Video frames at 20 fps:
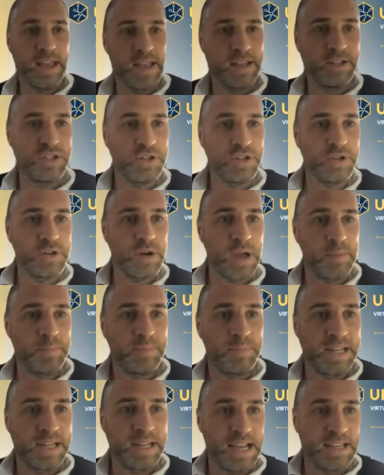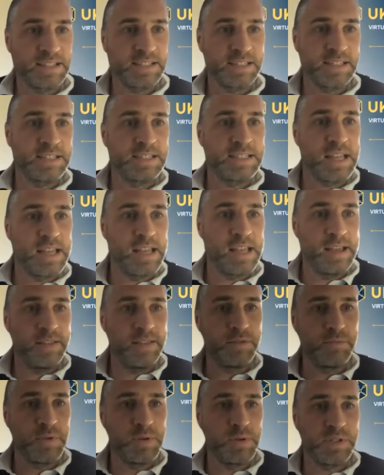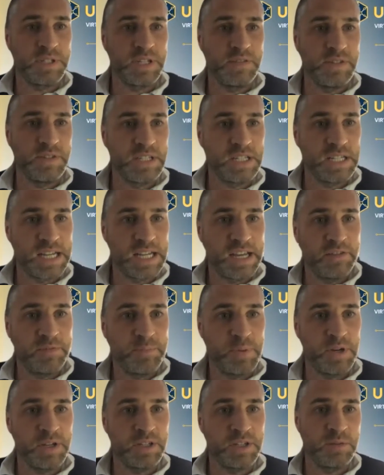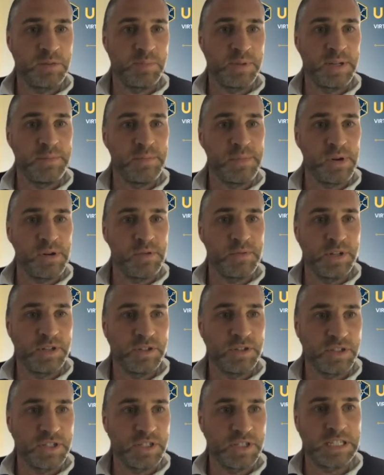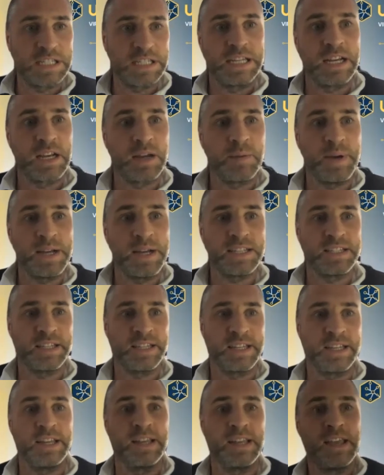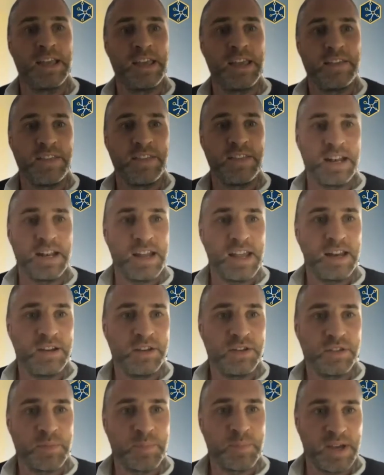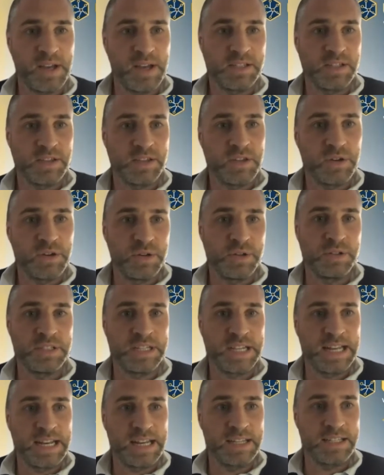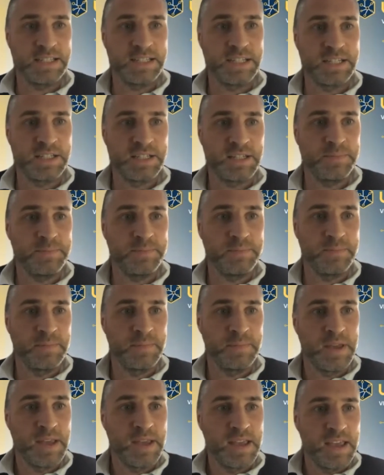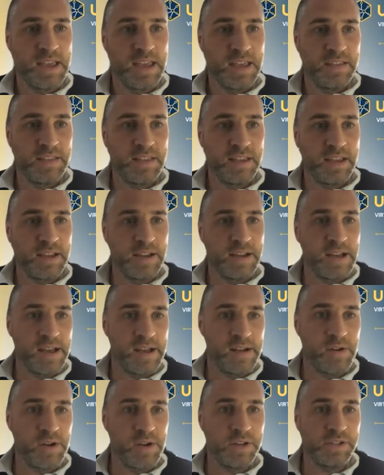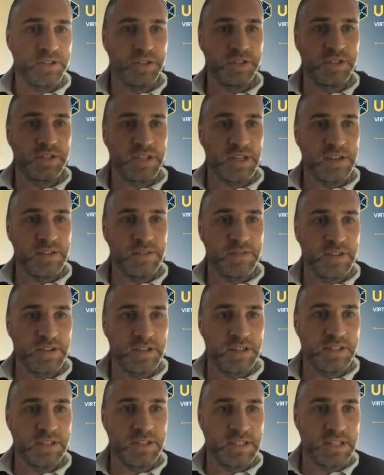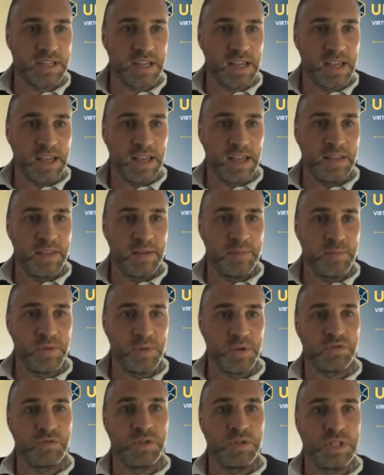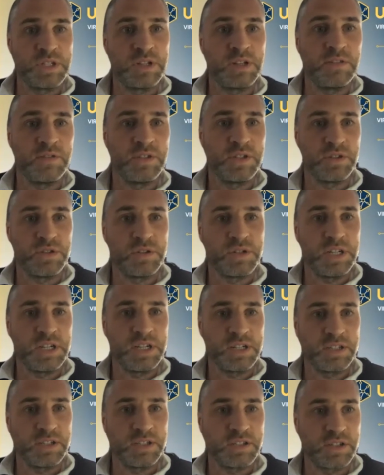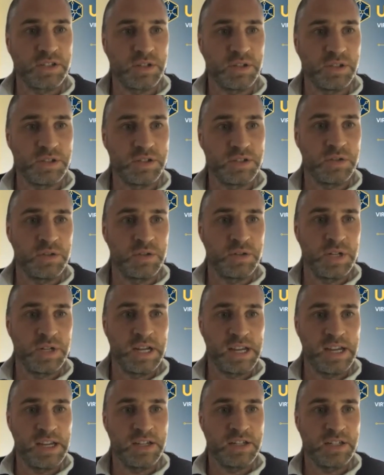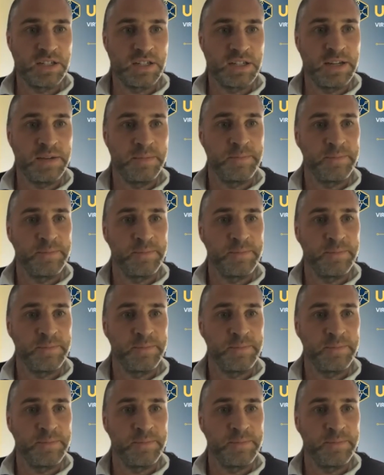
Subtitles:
Joe Abley asks, the root servers today have possibly more redundancy and capacity than any other parts of the whole DNS system. There are also servers that most resolvers only consult only occasionally.